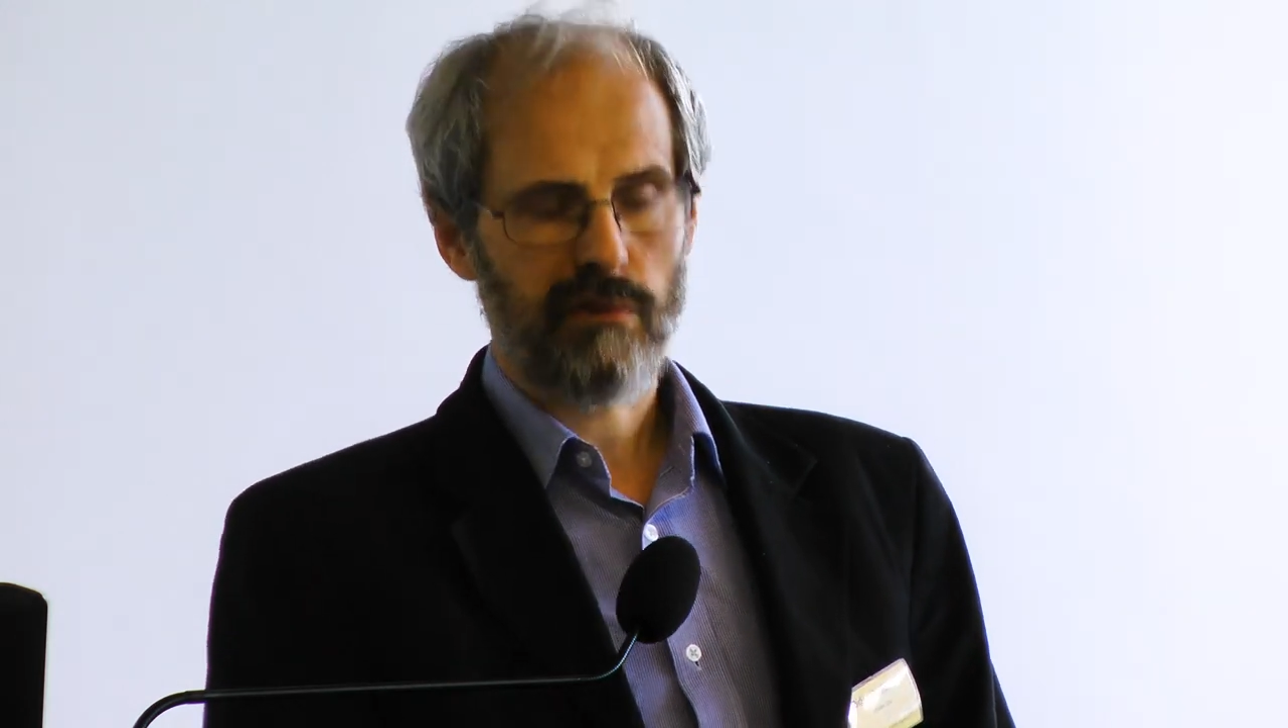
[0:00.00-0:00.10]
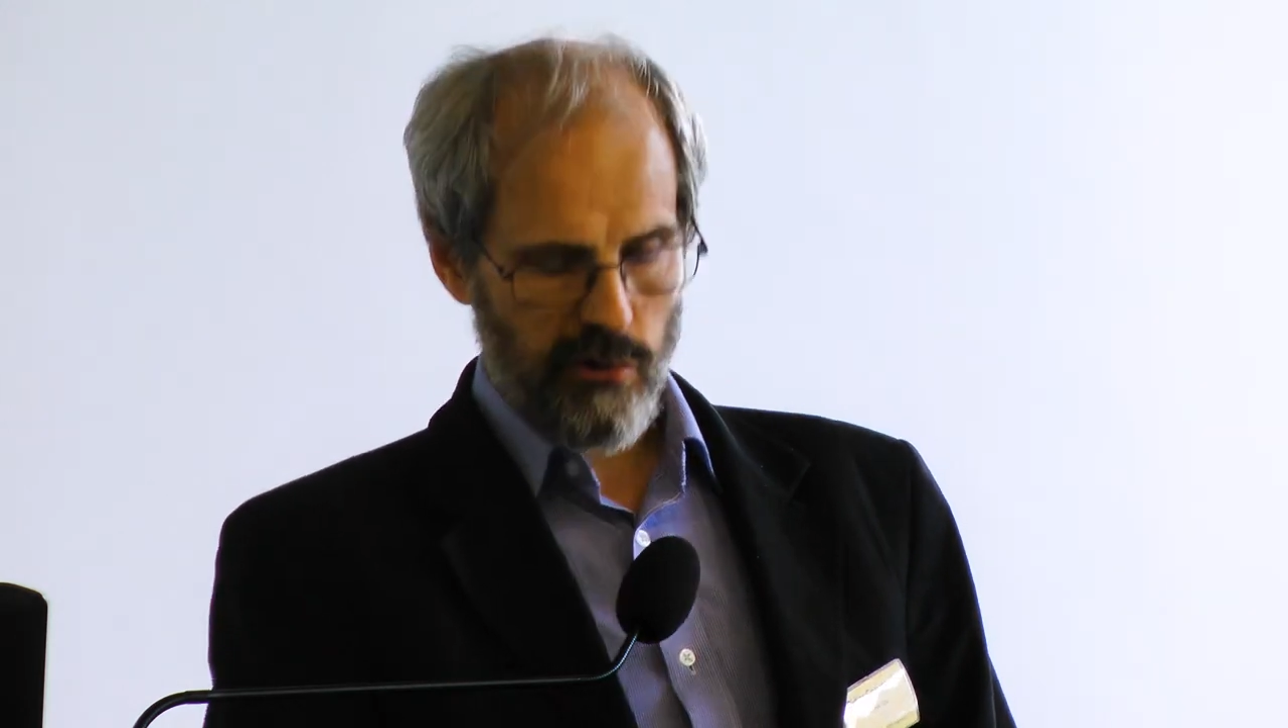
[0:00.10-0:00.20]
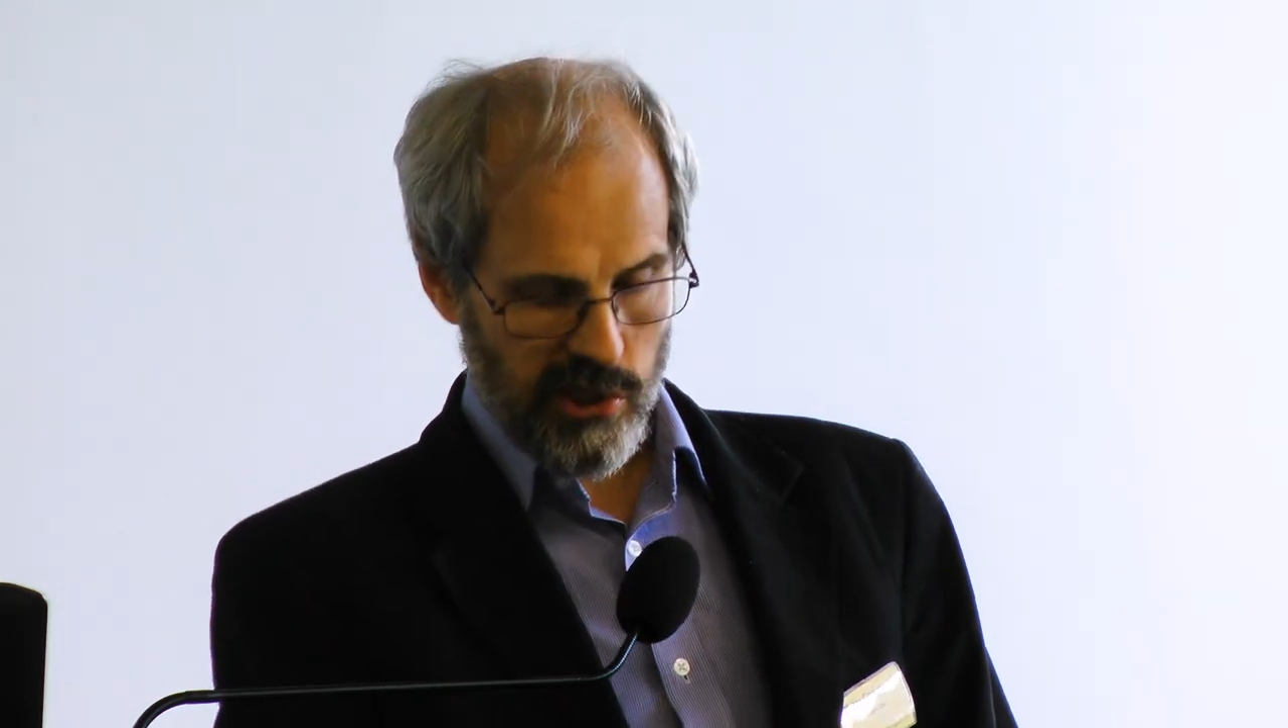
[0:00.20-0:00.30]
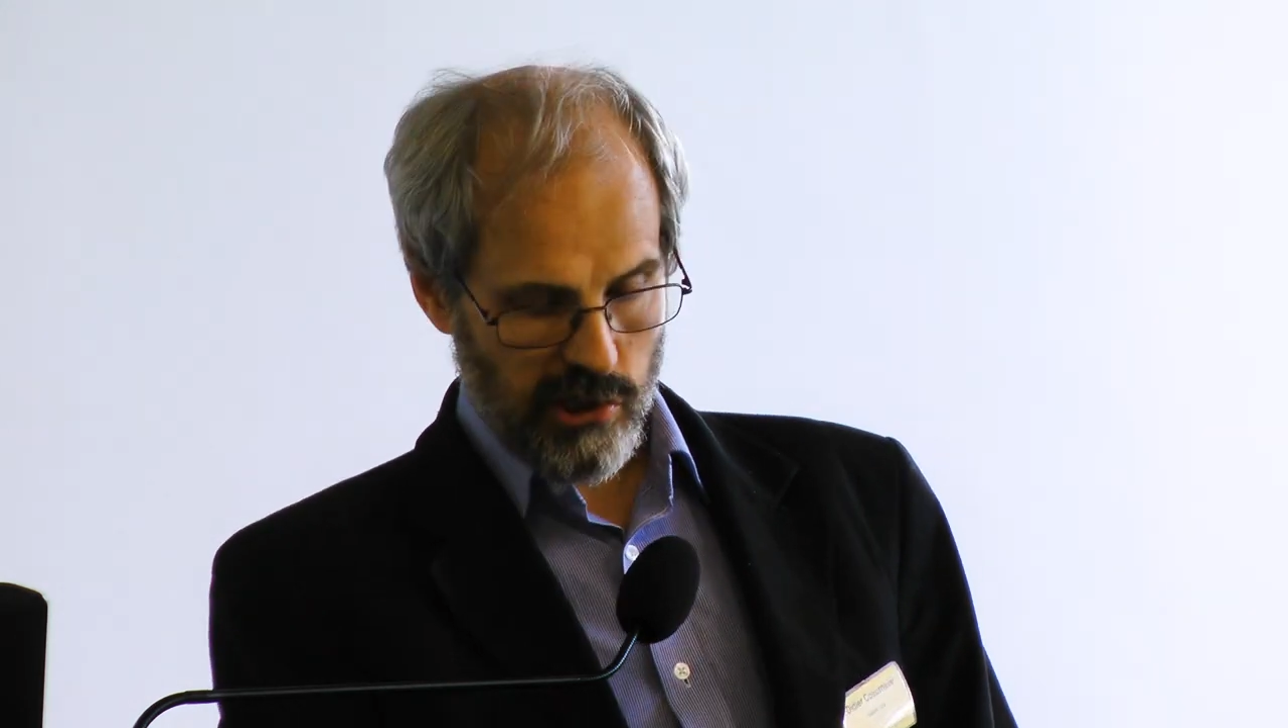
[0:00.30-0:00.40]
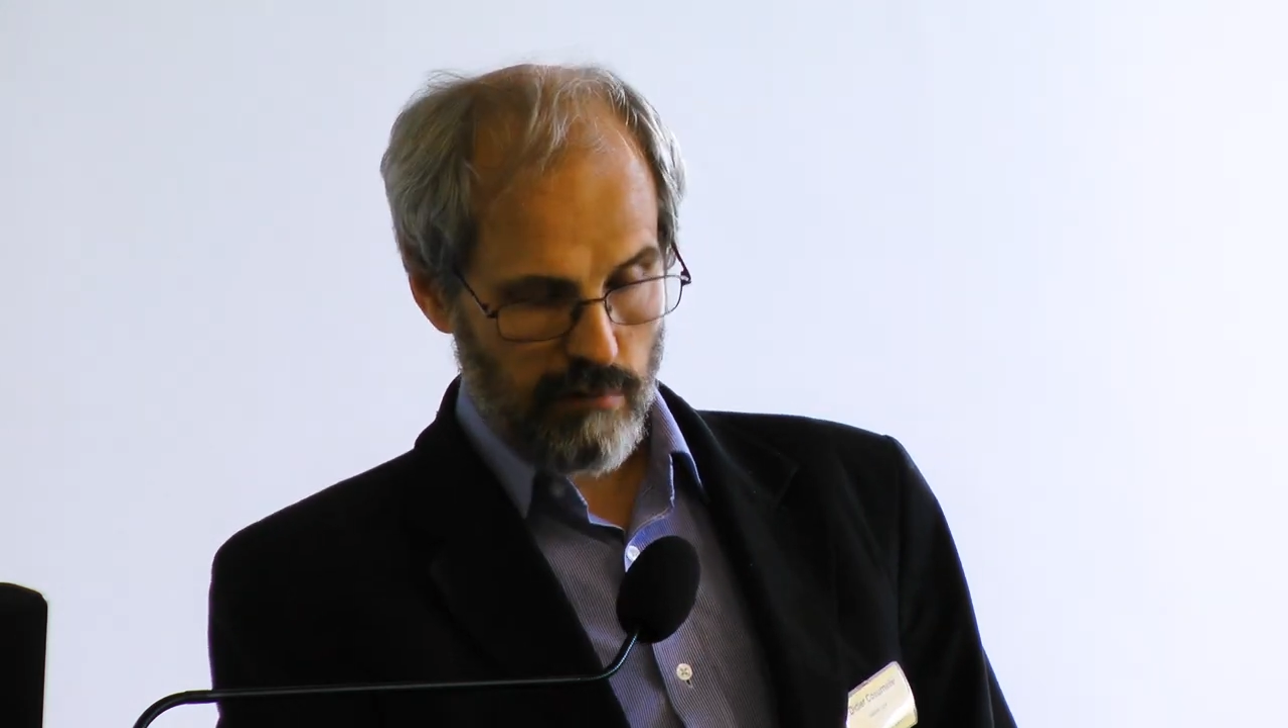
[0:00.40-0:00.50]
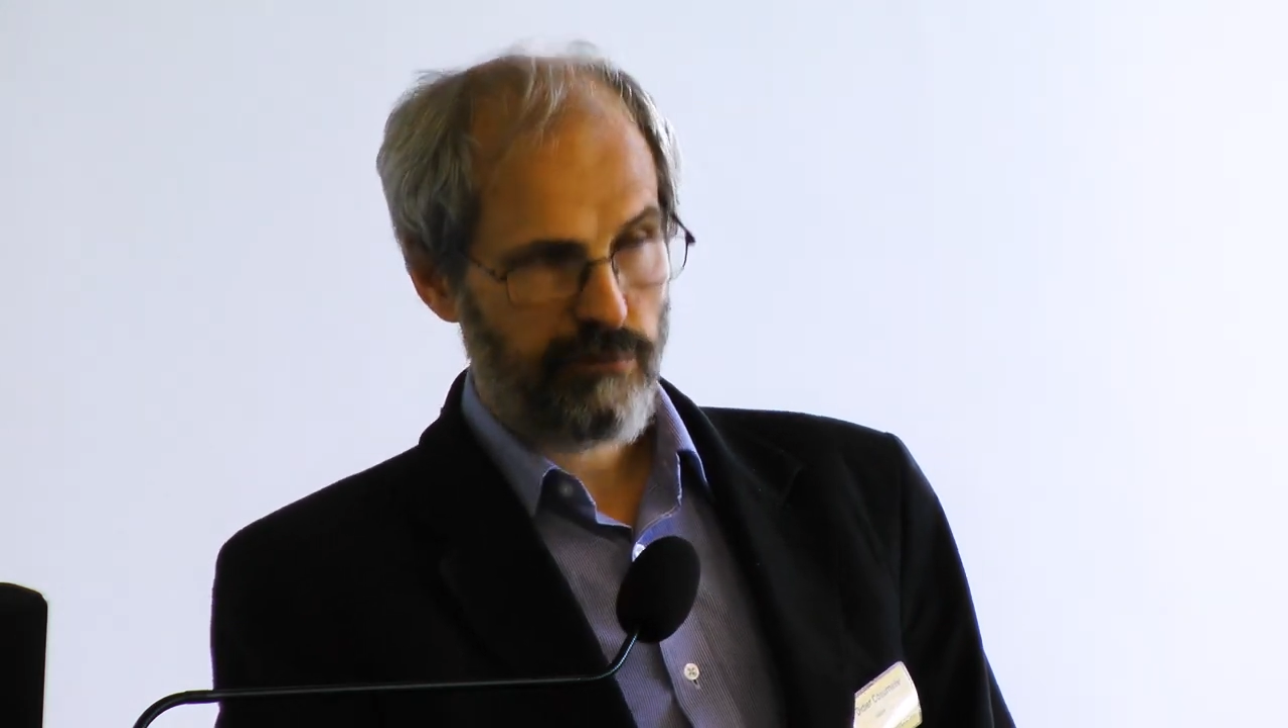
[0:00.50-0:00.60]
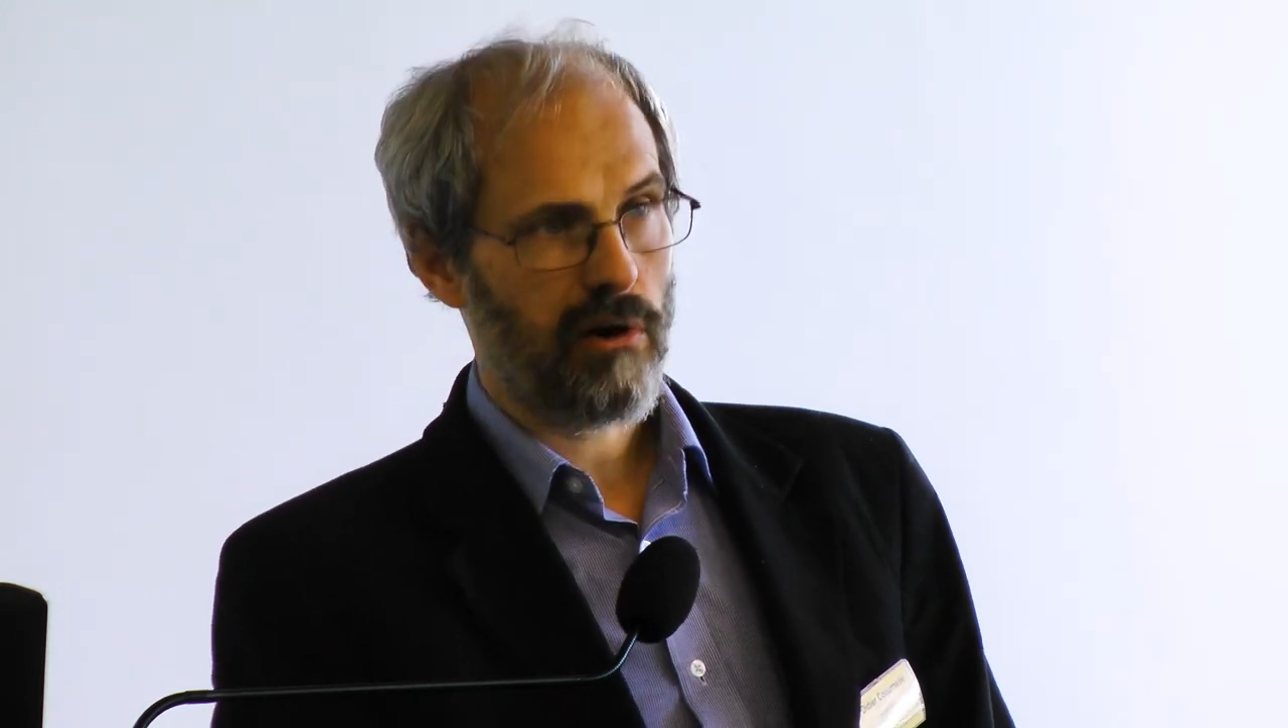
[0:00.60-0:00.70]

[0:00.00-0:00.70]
evaluation